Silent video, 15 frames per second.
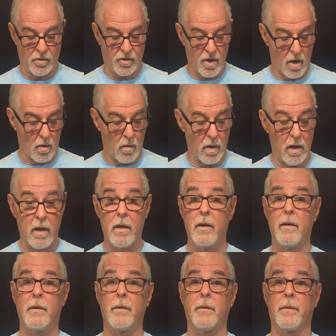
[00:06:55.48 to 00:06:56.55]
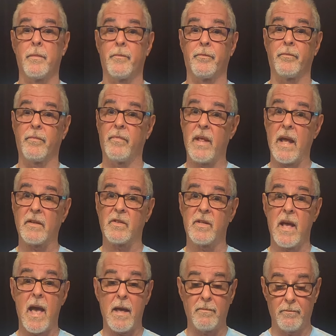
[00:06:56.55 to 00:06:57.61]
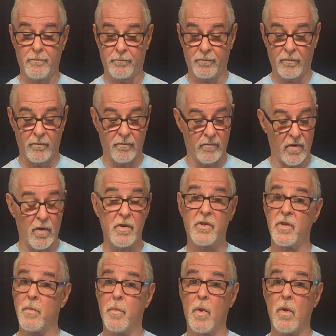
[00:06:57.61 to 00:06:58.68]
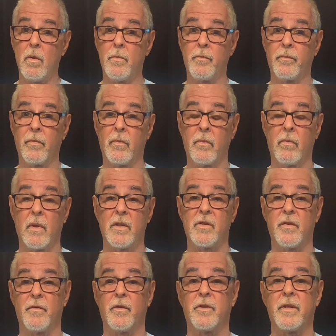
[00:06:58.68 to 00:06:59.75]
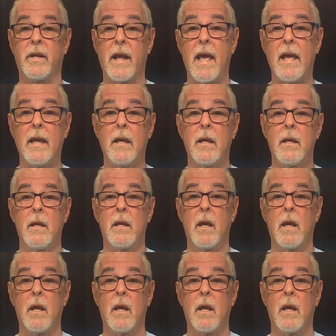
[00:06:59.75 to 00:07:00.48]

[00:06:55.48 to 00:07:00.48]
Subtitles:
So that's that. Very simple. That's it for today.